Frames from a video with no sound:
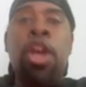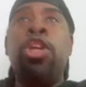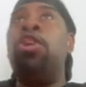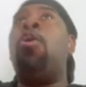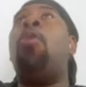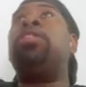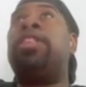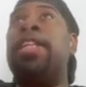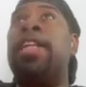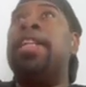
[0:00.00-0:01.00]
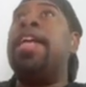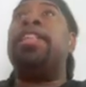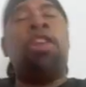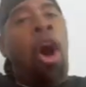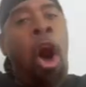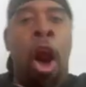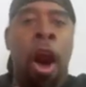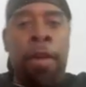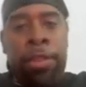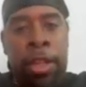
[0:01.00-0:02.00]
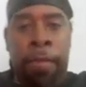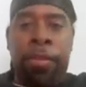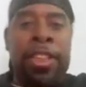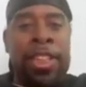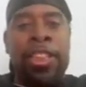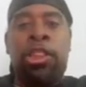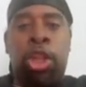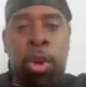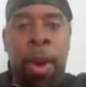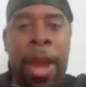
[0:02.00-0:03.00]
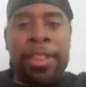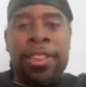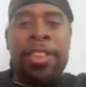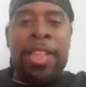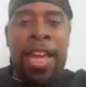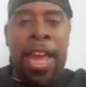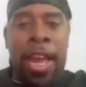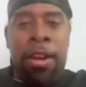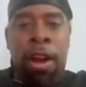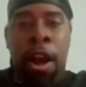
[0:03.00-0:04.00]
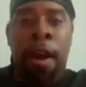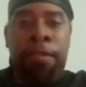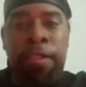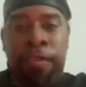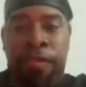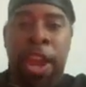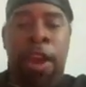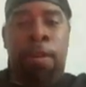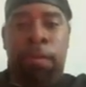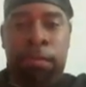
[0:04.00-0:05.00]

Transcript: You're going to see the list of this is the credits. This is the end of the film.